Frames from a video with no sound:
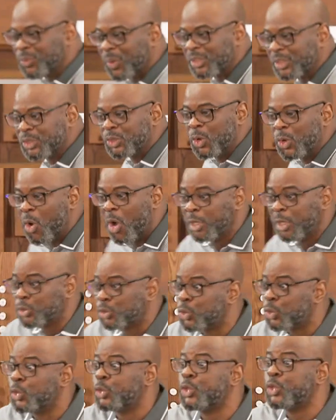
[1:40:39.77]
was going
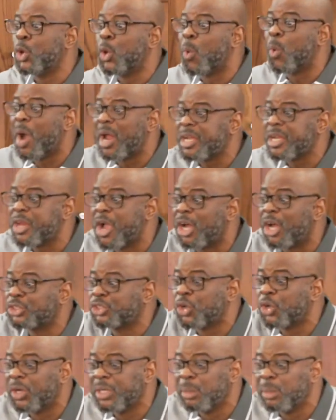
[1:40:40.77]
to do what God
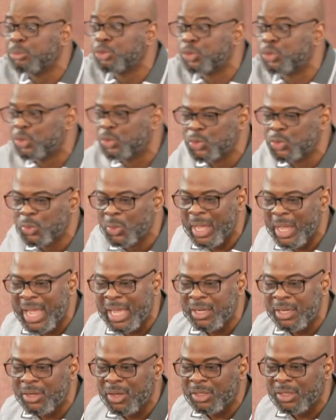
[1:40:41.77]
told him to do,
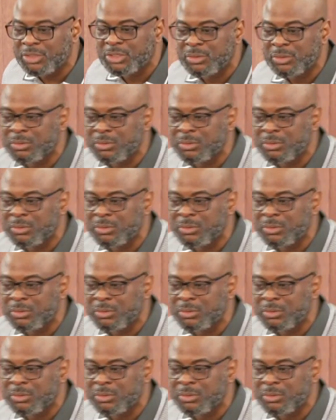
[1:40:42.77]
and God